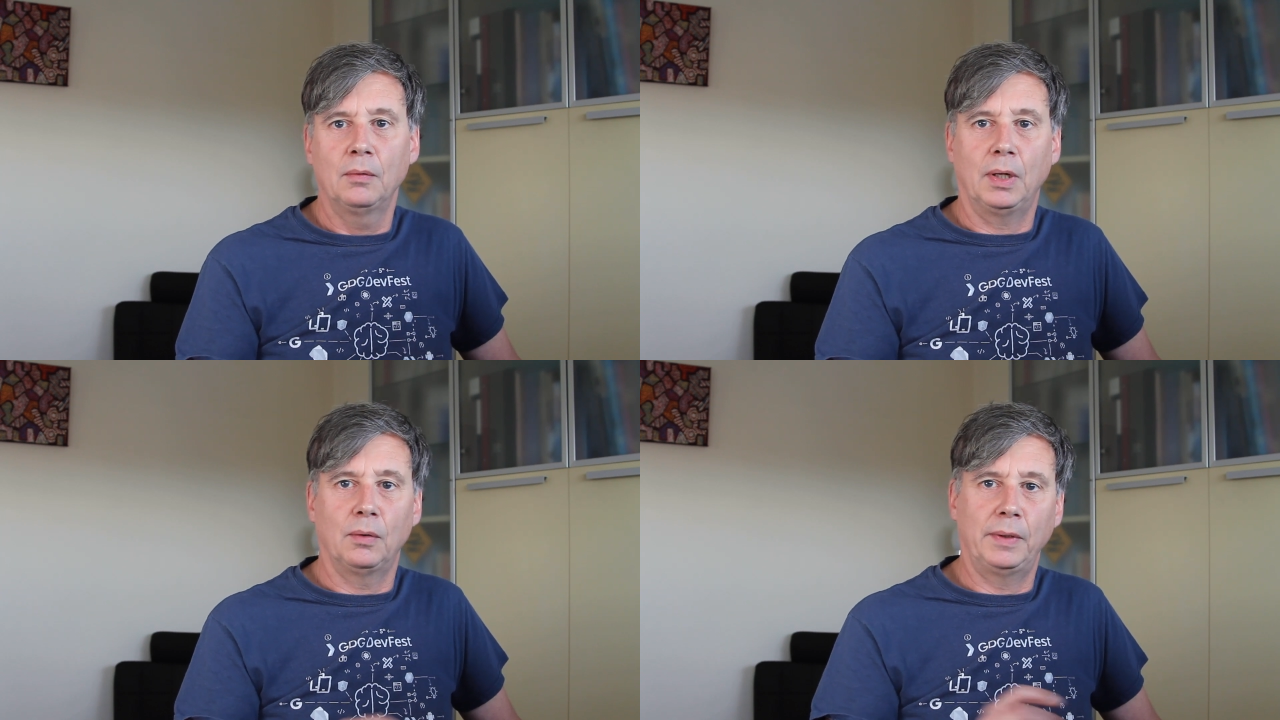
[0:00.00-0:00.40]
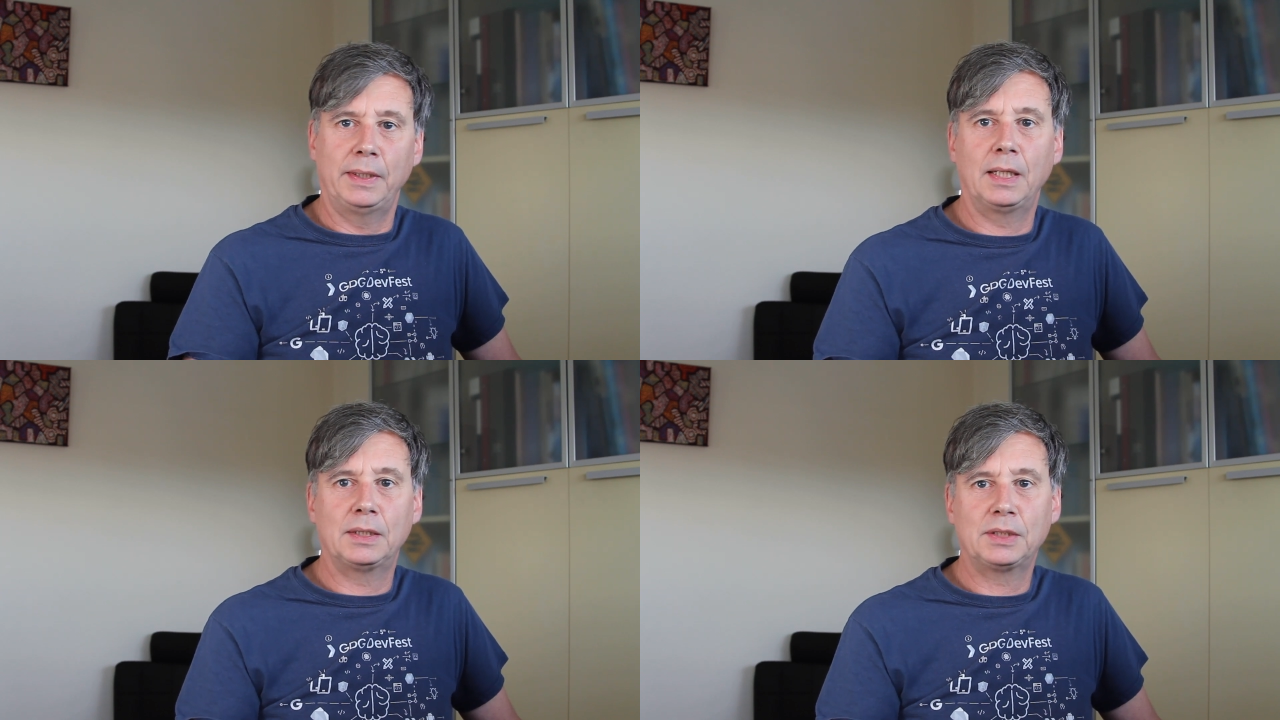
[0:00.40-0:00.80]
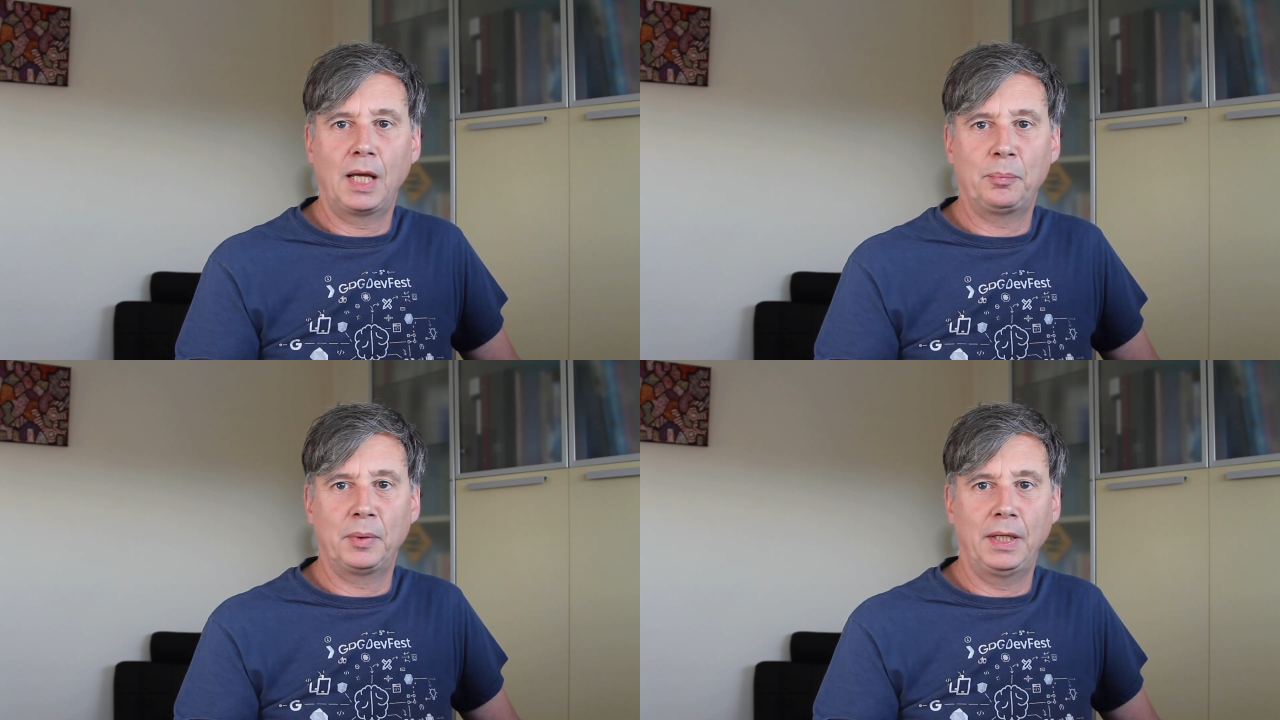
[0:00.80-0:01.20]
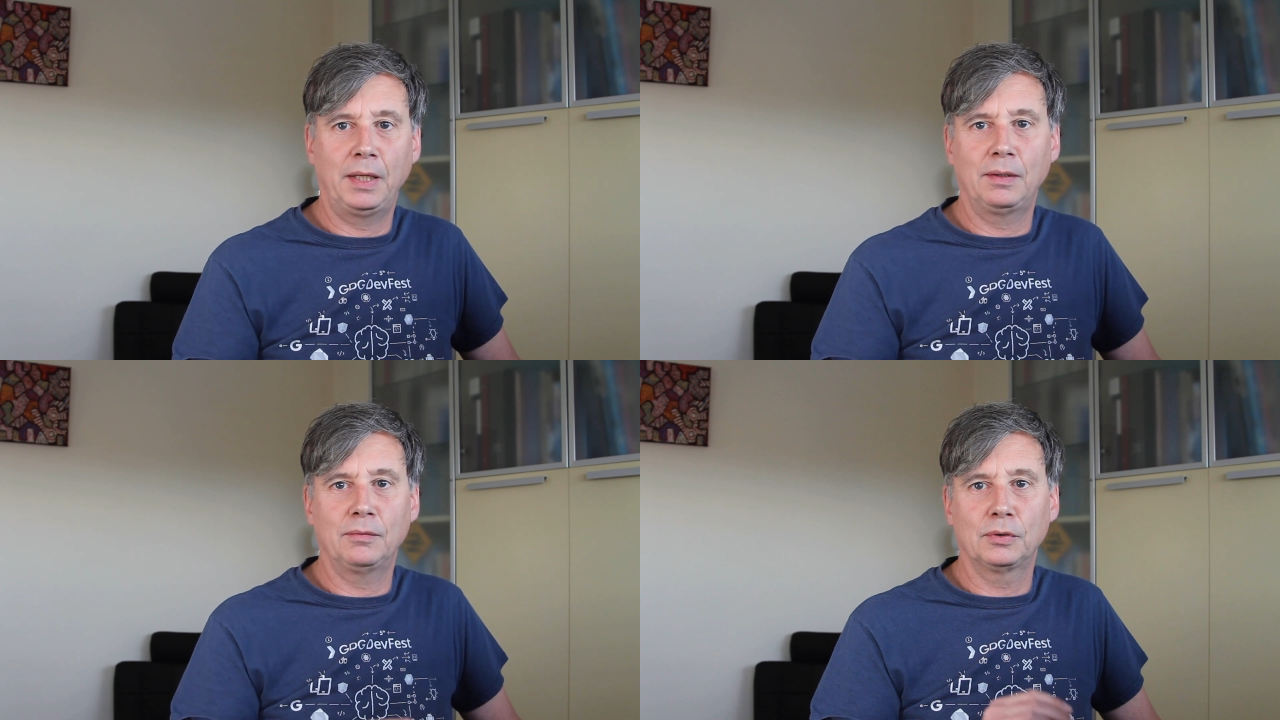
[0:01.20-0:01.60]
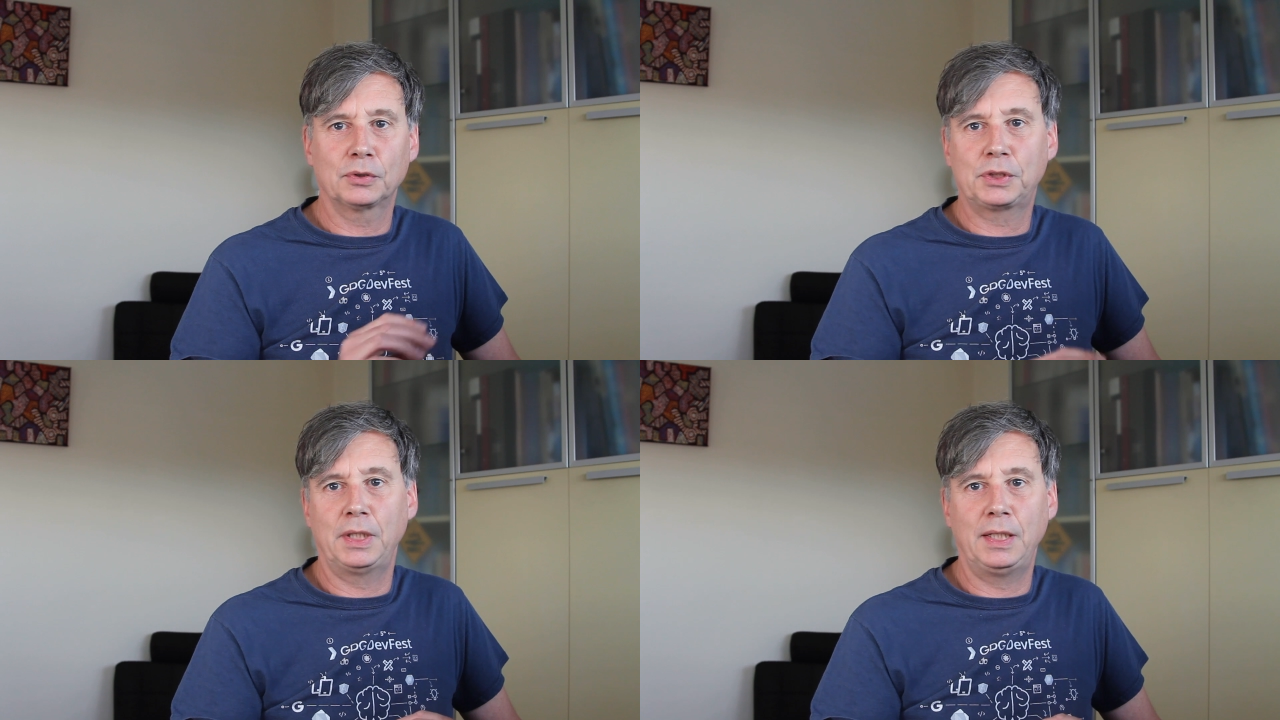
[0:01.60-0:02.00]
Well, when that is happening, we'll
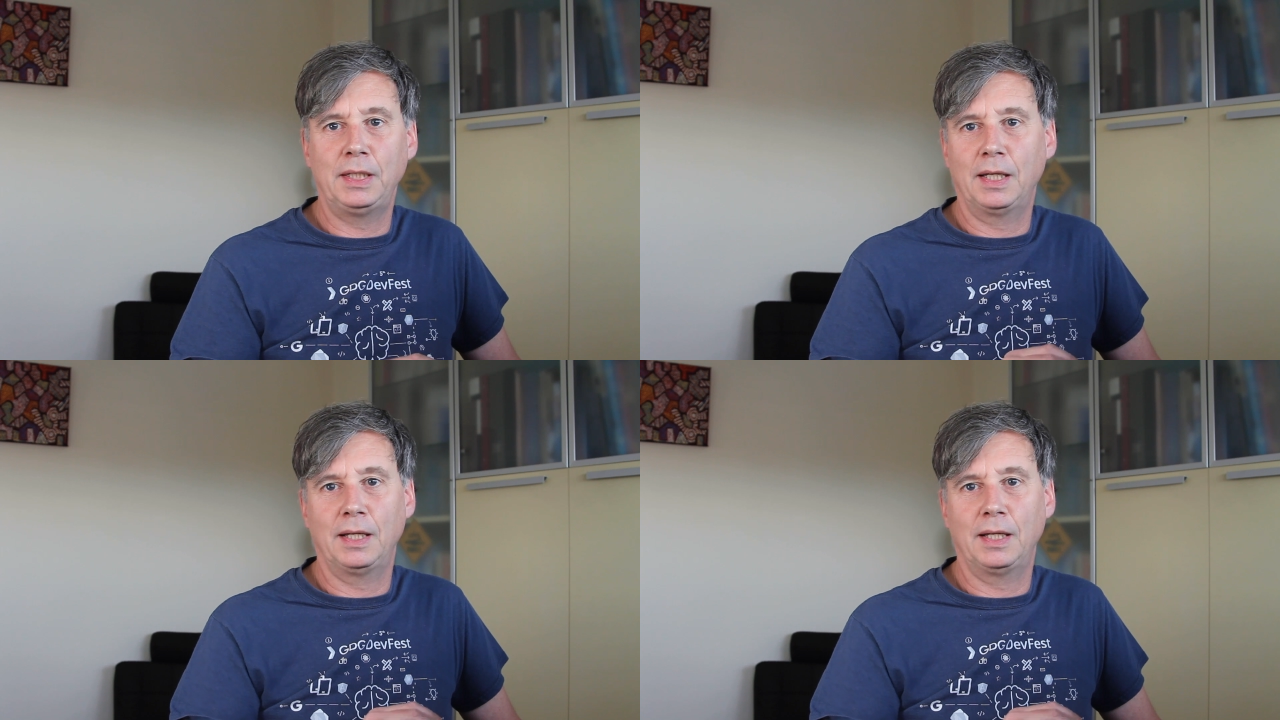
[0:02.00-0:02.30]
see,